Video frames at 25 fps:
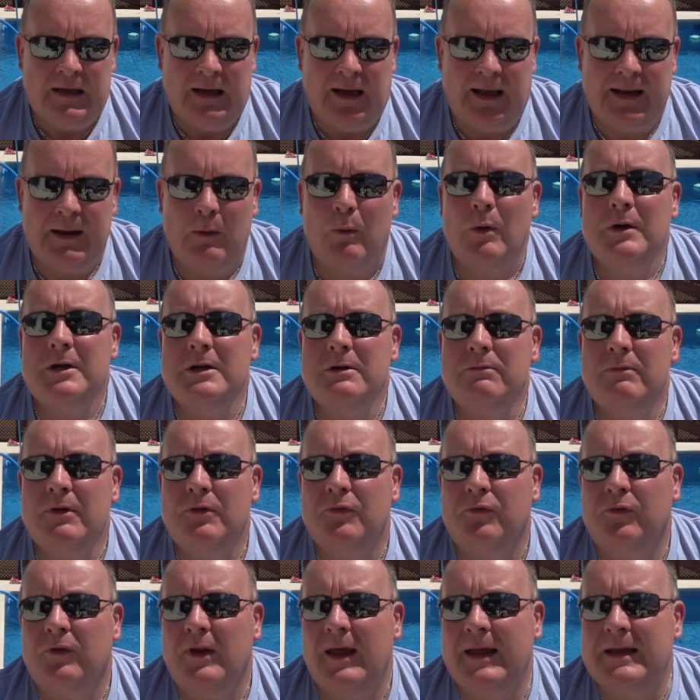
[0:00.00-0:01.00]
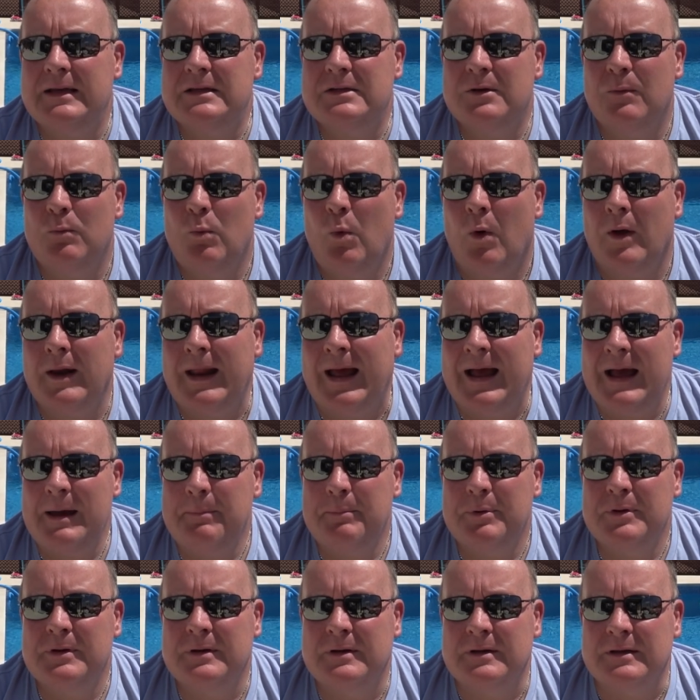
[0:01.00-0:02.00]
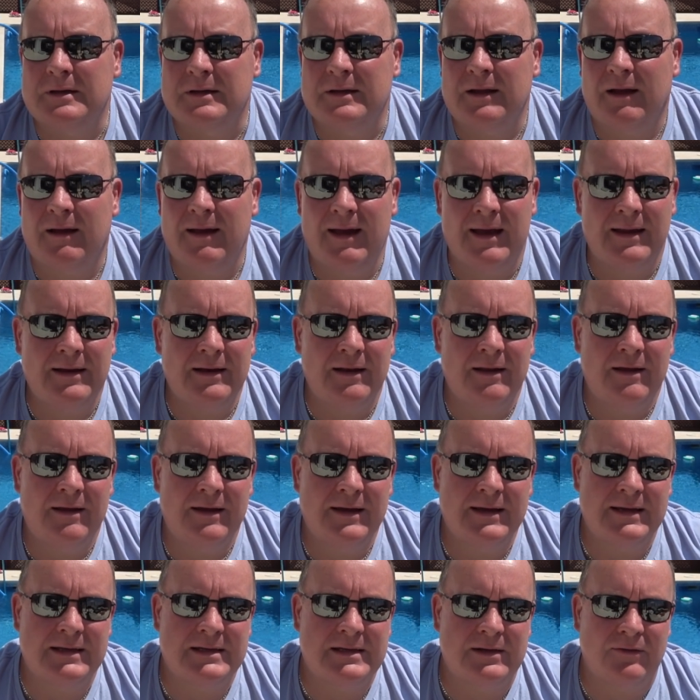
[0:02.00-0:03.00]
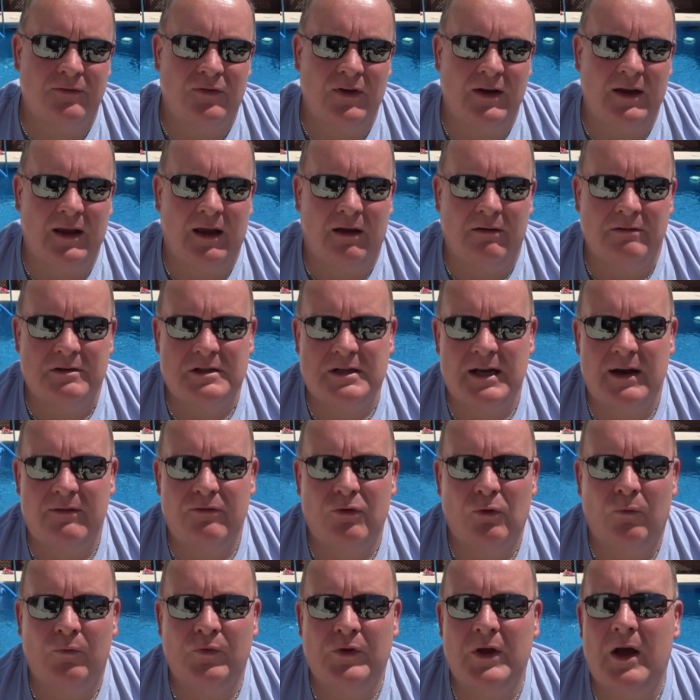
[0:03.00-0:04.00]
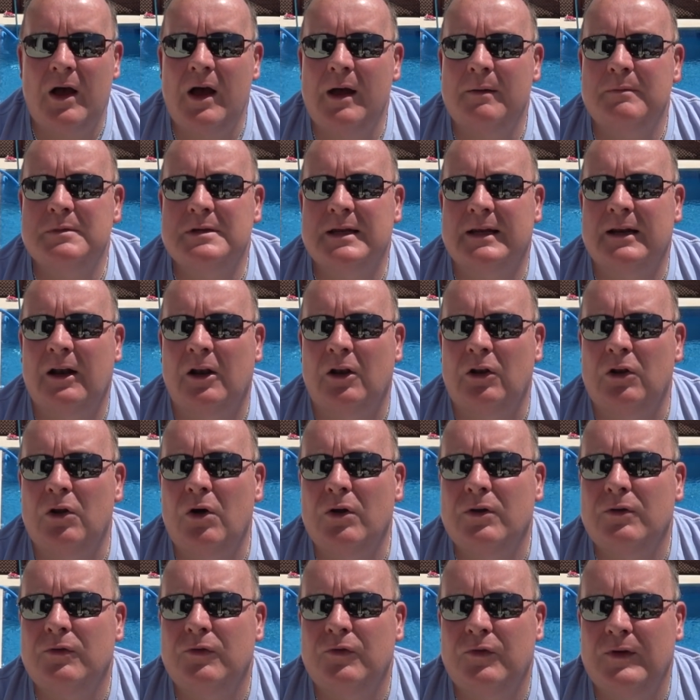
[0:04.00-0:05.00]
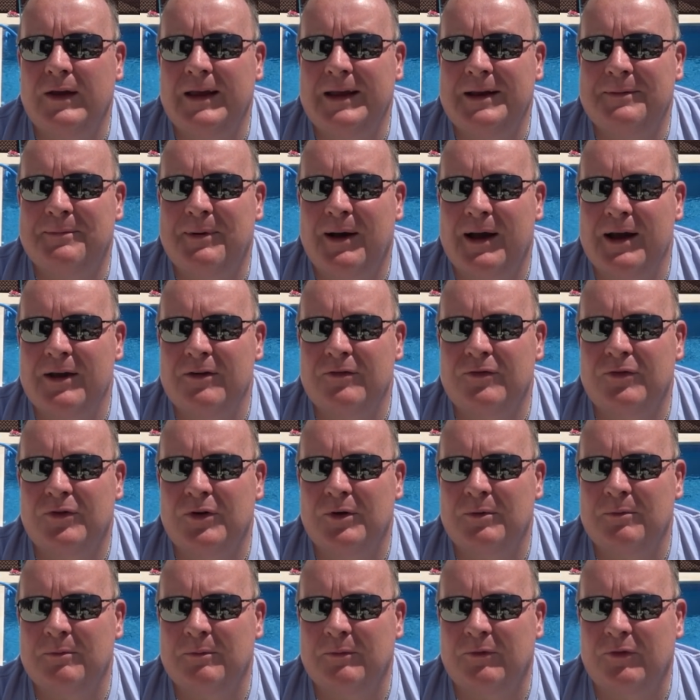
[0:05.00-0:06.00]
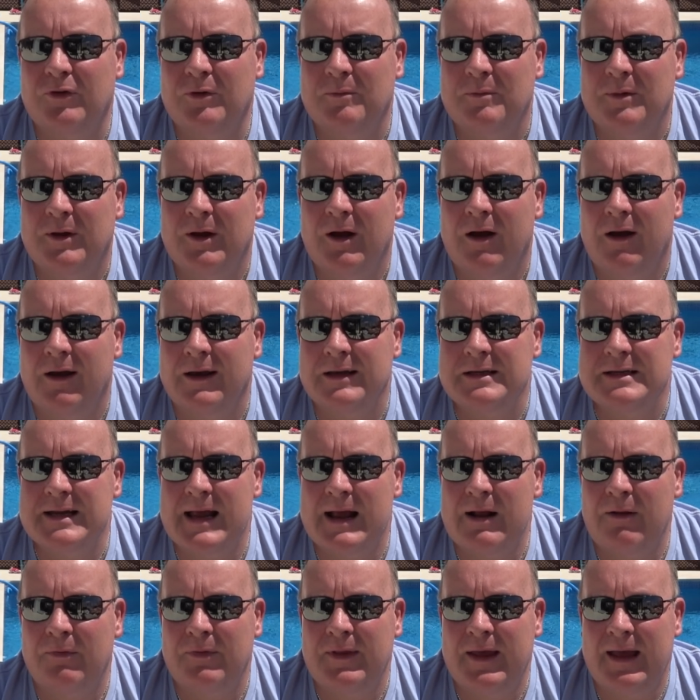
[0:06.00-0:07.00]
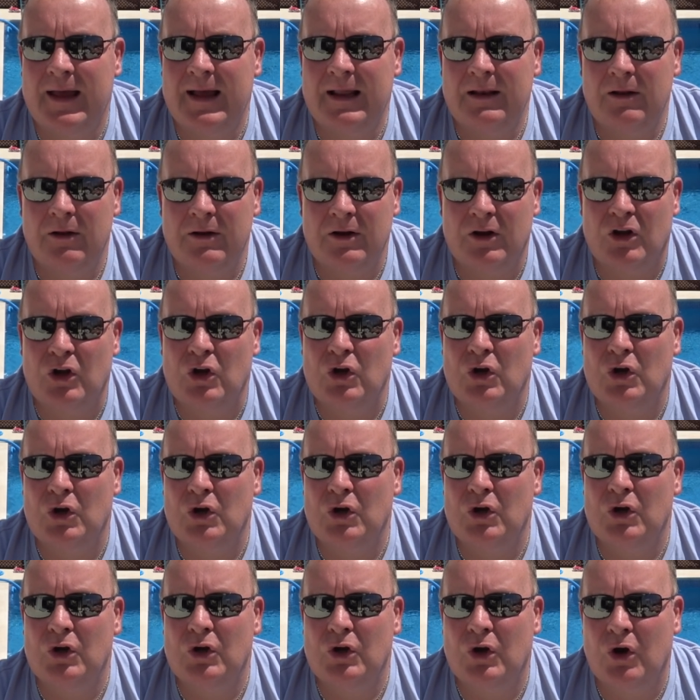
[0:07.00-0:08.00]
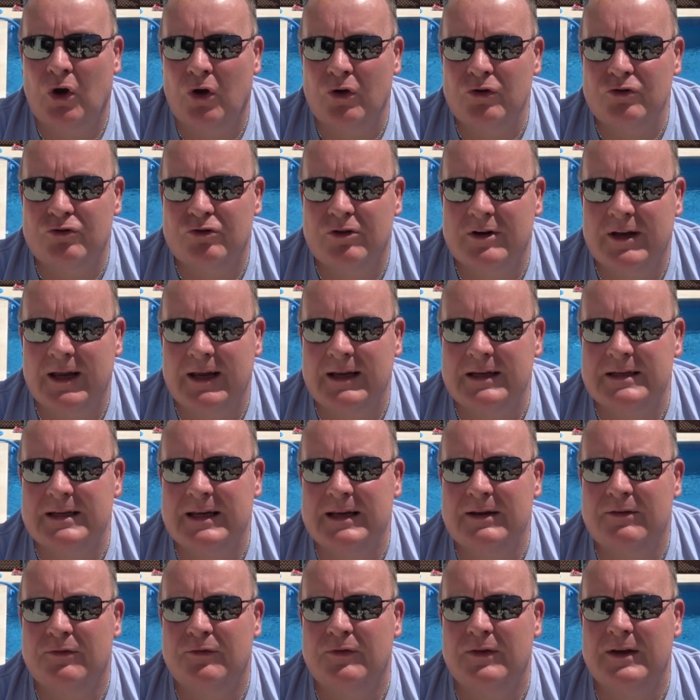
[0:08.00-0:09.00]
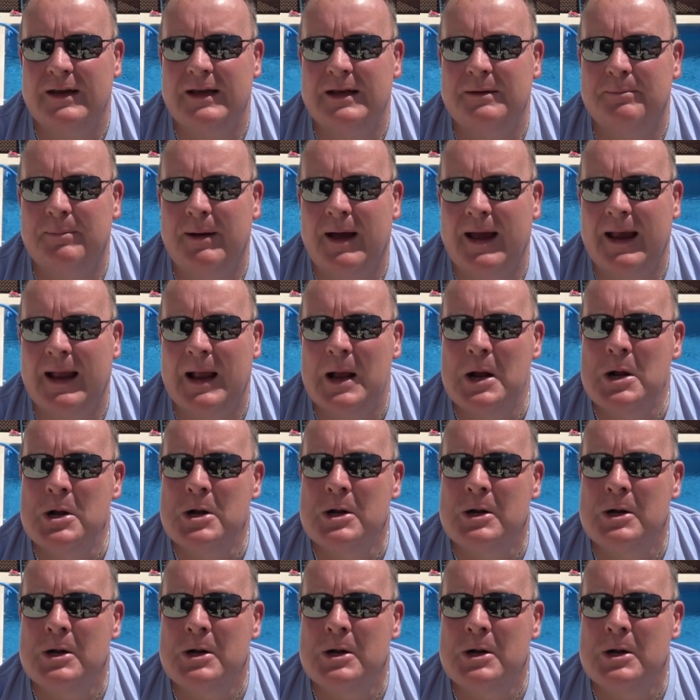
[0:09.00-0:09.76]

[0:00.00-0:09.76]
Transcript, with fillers: And I wanted to reflect on what happened, and I analysed the video several times, had a lot of feedback from guys out there, a lot of contradicting feedback,